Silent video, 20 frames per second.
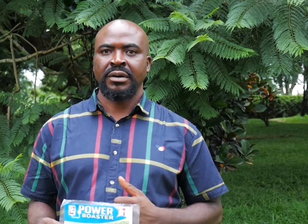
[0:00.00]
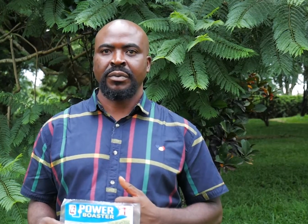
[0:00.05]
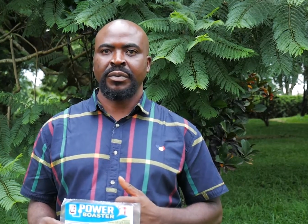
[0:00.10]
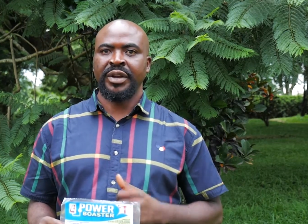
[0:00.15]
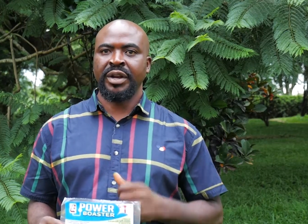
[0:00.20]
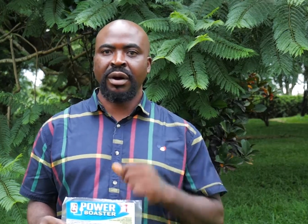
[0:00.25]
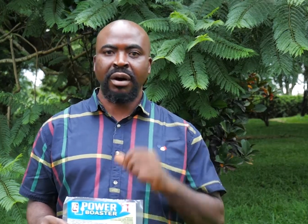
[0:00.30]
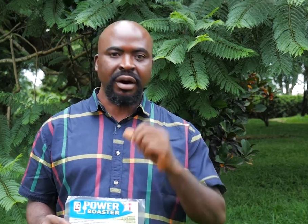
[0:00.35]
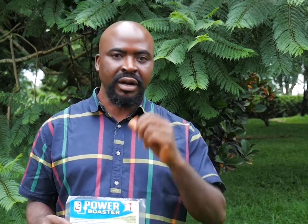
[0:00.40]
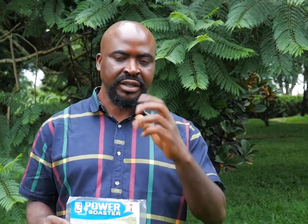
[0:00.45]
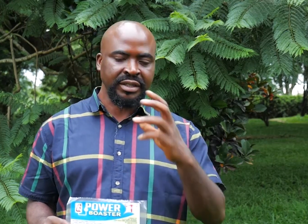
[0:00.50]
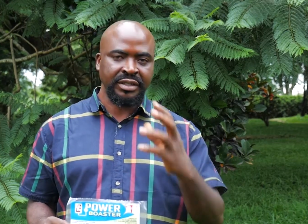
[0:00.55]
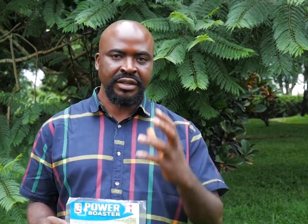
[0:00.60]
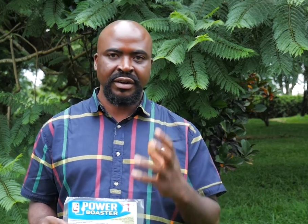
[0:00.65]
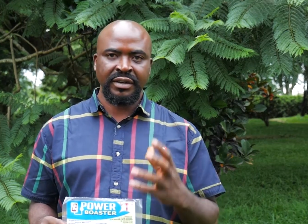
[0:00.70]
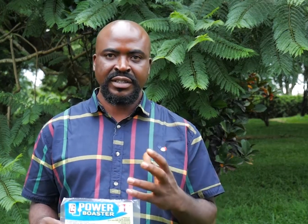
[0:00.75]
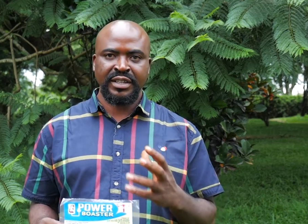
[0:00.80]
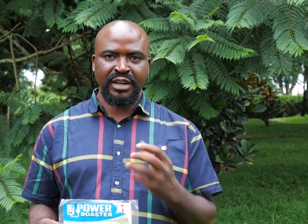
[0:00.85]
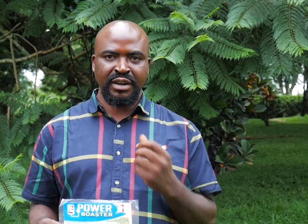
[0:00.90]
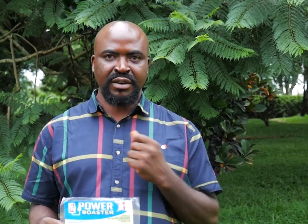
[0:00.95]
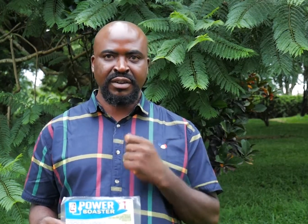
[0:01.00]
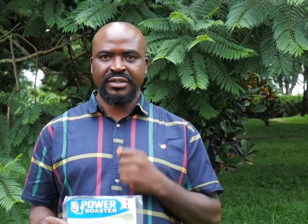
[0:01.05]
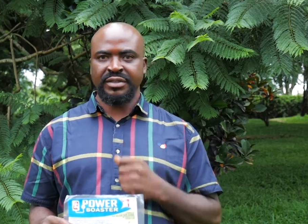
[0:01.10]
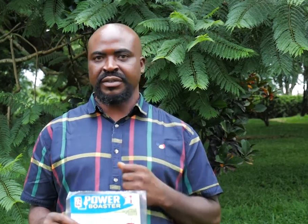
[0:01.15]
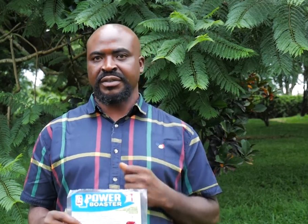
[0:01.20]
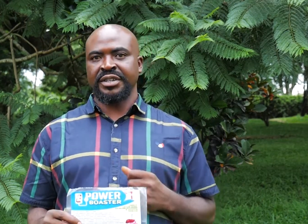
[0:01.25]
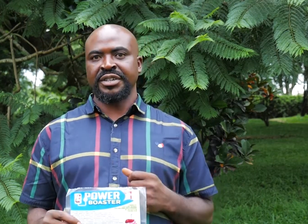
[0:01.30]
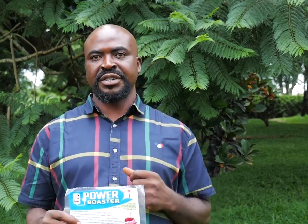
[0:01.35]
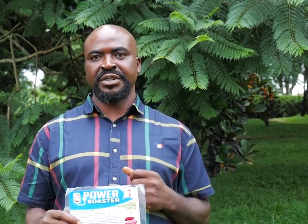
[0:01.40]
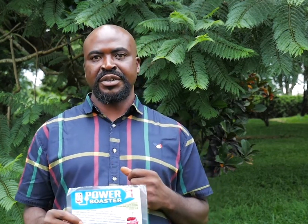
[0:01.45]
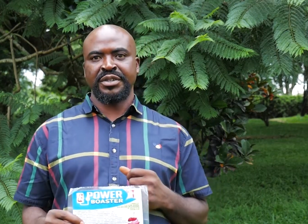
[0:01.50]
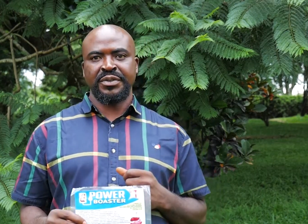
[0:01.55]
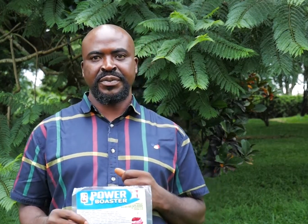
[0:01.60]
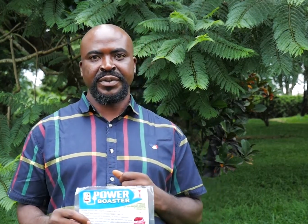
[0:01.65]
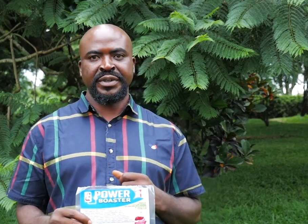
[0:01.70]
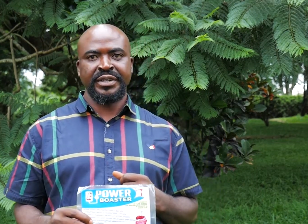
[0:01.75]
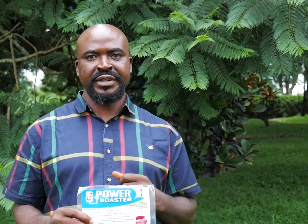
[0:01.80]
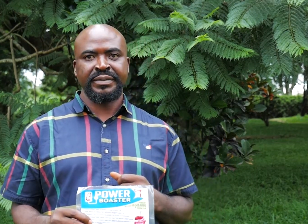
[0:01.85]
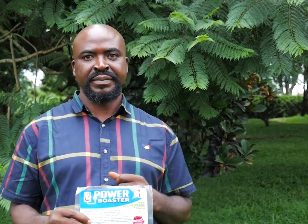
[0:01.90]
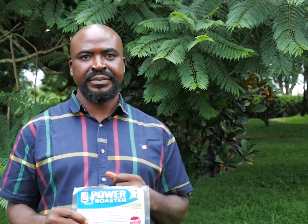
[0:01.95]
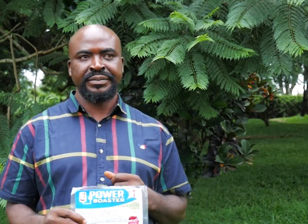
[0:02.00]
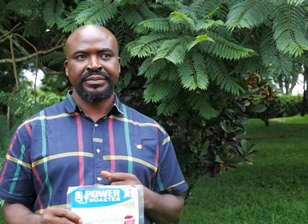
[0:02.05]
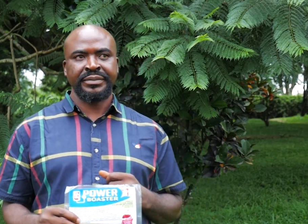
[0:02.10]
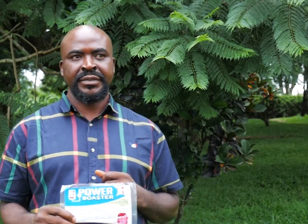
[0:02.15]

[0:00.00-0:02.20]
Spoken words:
with all the talks and consultations with them,